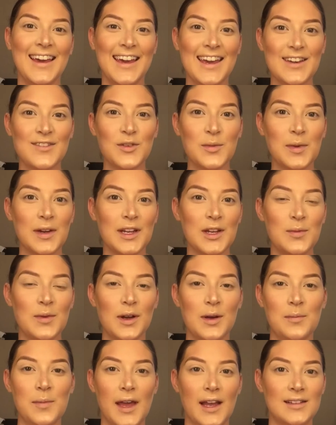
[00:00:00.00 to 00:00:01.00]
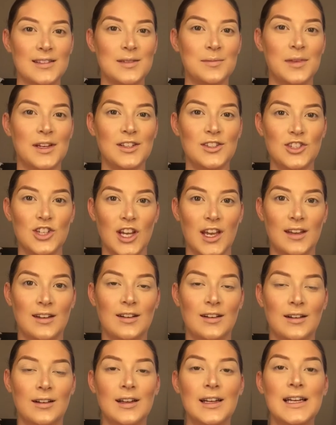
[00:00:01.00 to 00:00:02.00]
Hey everybody, welcome back to my
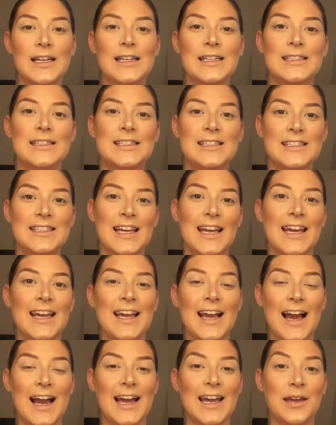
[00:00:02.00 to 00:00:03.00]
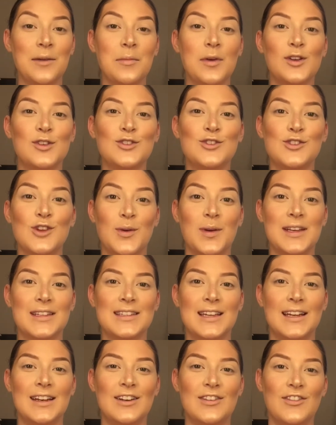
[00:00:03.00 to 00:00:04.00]
channel. Today I am so
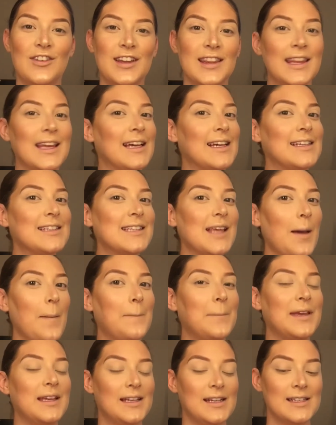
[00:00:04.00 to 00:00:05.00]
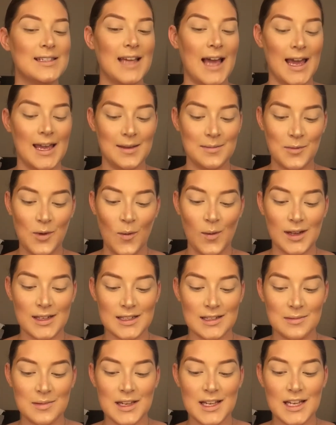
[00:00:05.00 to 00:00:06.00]
excited for this because I am going
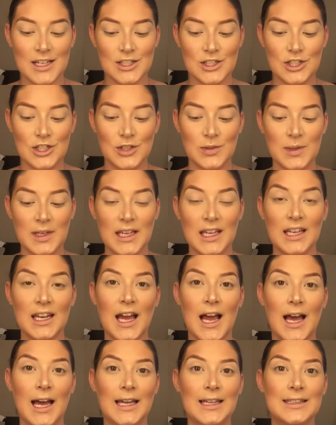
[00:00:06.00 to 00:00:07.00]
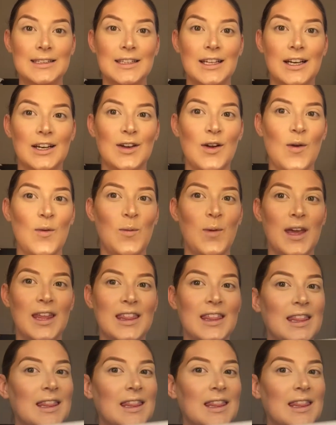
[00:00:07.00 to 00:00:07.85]
to be doing an eye look with